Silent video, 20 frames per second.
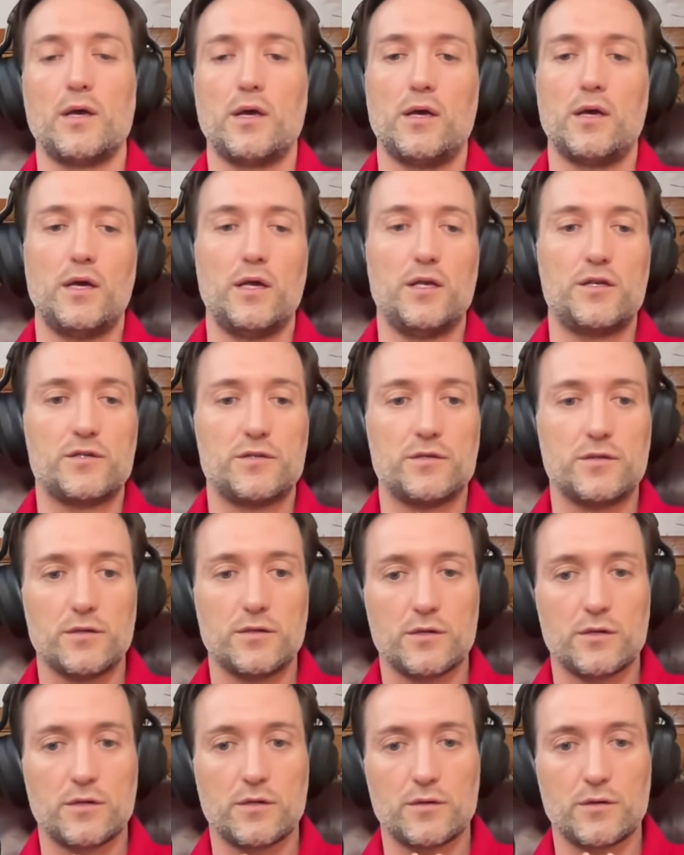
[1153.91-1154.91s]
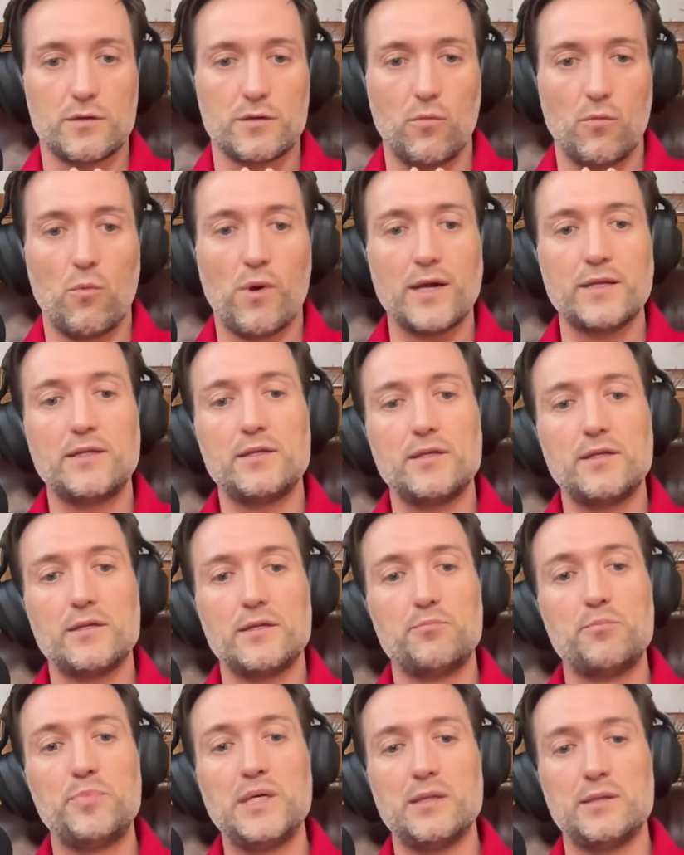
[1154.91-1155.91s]
It's mm-hmm. Uh, uh, why did it
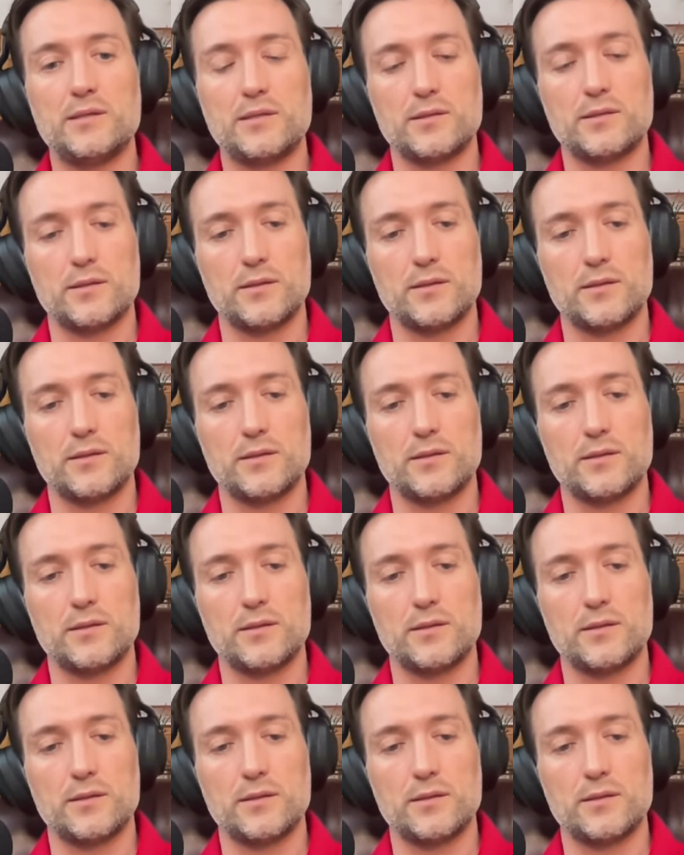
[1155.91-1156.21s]
beat